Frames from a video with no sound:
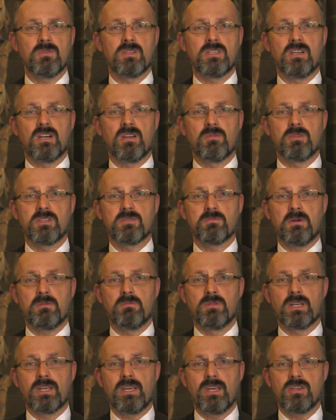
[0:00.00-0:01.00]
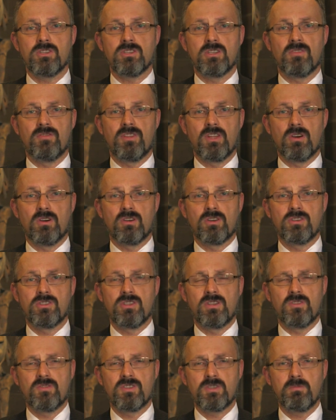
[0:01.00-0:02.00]
with Darwin's publication of The
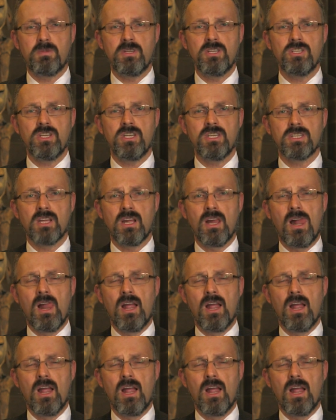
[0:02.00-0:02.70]
Origin of Species,